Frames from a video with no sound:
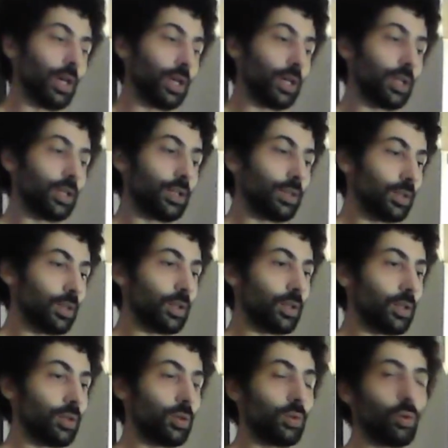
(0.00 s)
And
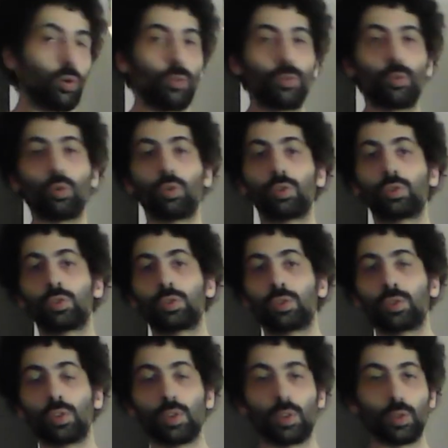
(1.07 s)
of course,
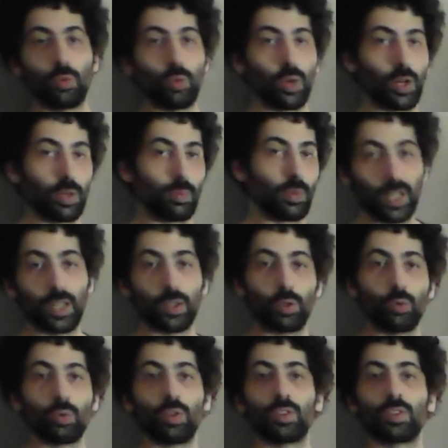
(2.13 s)
what I'm telling
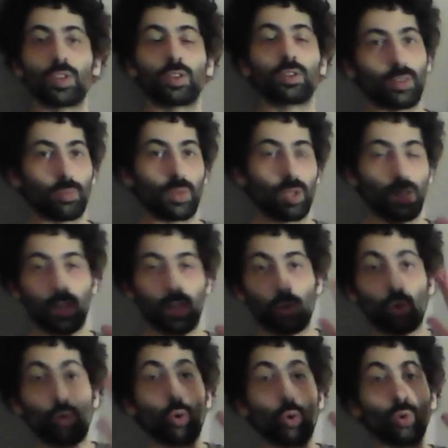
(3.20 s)
you does not something like
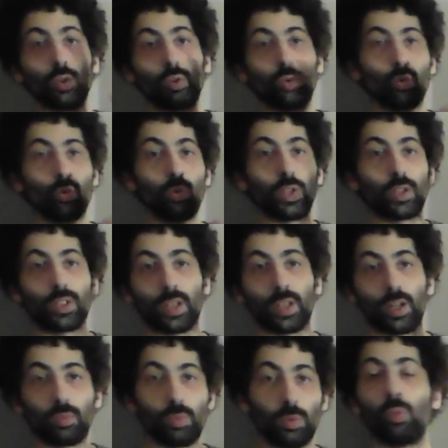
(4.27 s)
a golden rule that
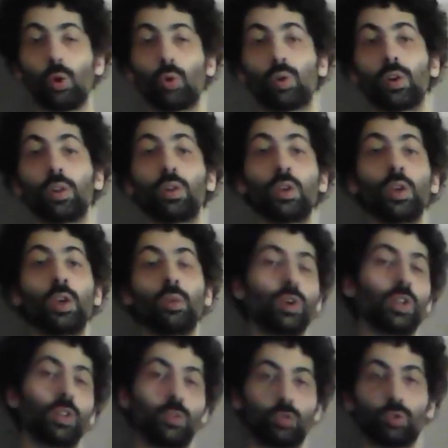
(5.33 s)
cannot be broken,
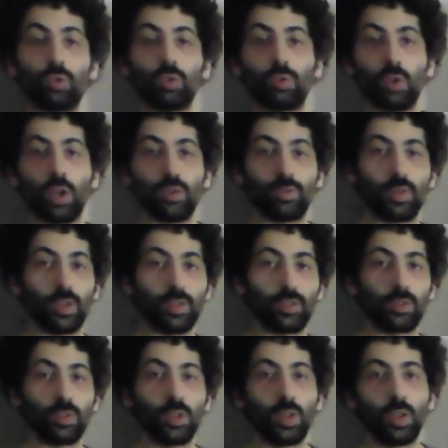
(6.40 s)
but it's good to have
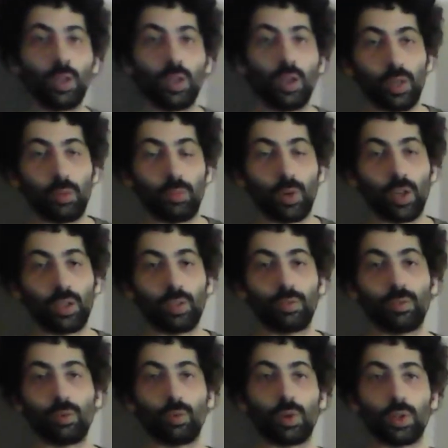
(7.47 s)
these in mind
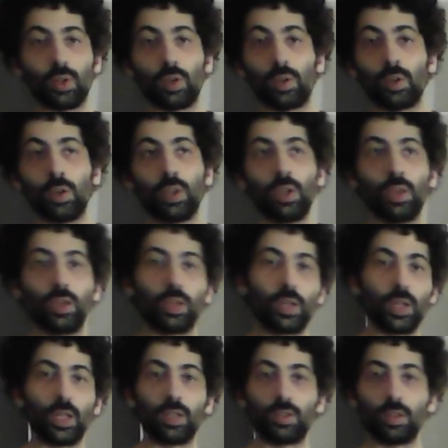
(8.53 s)
if you want to
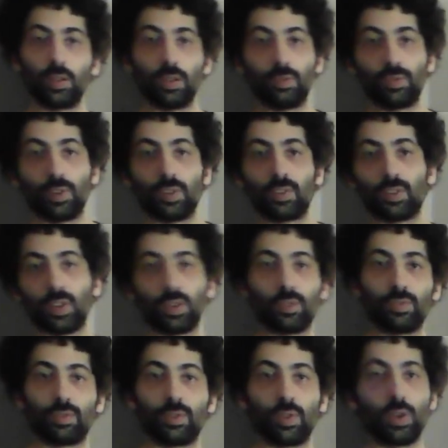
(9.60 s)
create a different set of